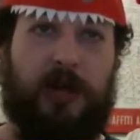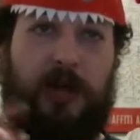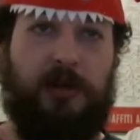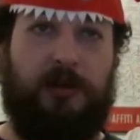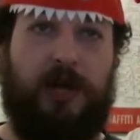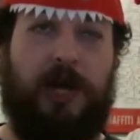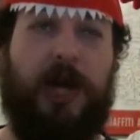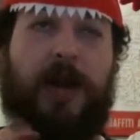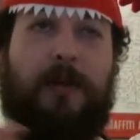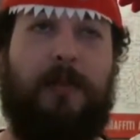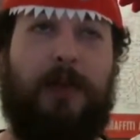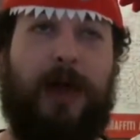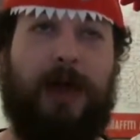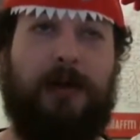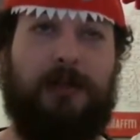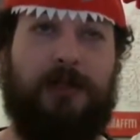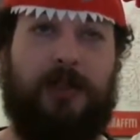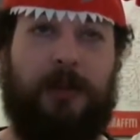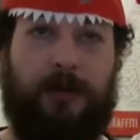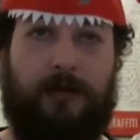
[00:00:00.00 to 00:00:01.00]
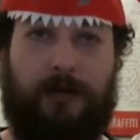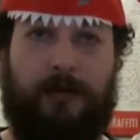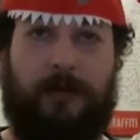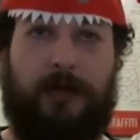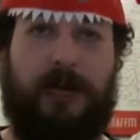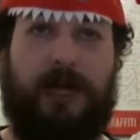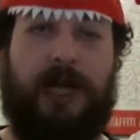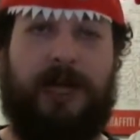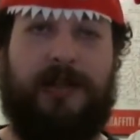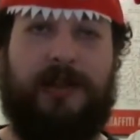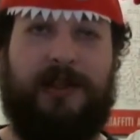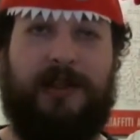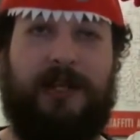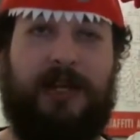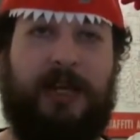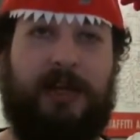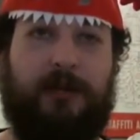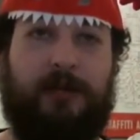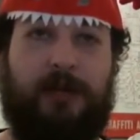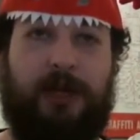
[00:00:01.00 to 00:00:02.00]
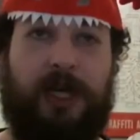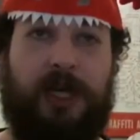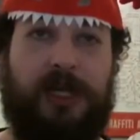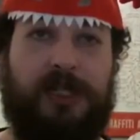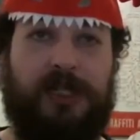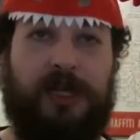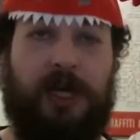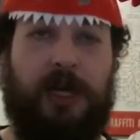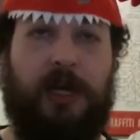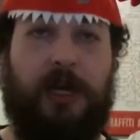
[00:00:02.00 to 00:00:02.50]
try to mouse over and get the thing in place.